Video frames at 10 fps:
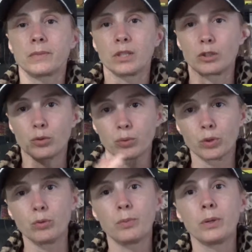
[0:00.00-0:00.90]
the
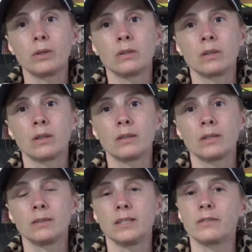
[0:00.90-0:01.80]
troop,
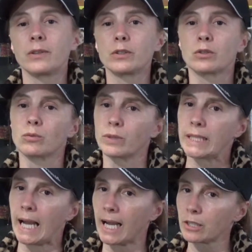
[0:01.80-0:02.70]
if there's a
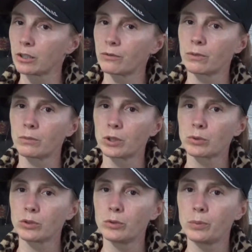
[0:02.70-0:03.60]
reaction from the
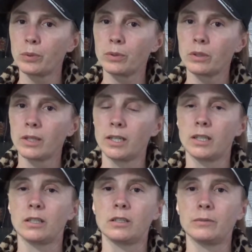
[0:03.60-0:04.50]
troop,
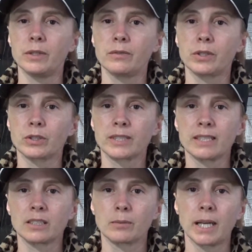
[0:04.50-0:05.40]
if there's
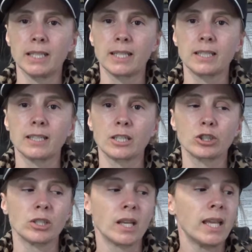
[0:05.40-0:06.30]
some kind of
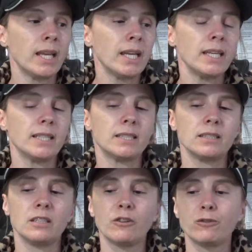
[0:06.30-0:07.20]
connection,
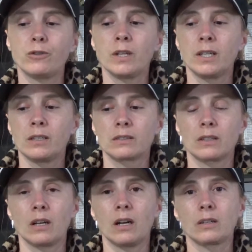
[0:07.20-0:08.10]
and if
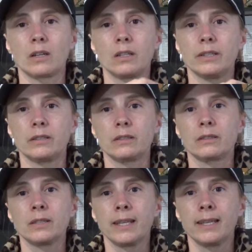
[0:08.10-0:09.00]
Zahara
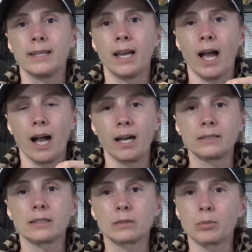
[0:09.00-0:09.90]
is
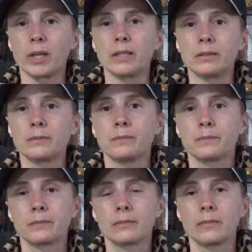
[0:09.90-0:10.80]
on display.
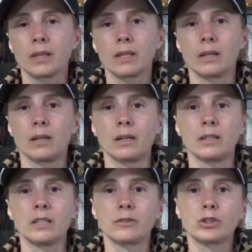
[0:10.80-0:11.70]

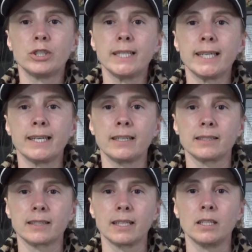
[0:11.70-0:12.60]
If she
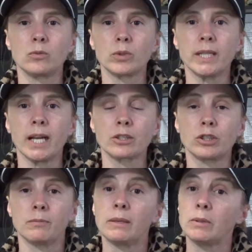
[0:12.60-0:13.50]
has any
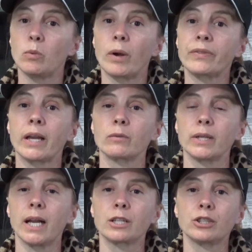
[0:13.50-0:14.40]
reaction, and maybe what that
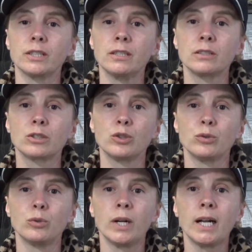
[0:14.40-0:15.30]
reaction is
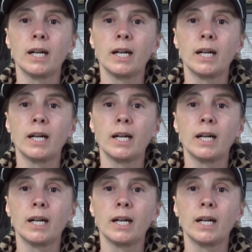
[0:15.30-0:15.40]
to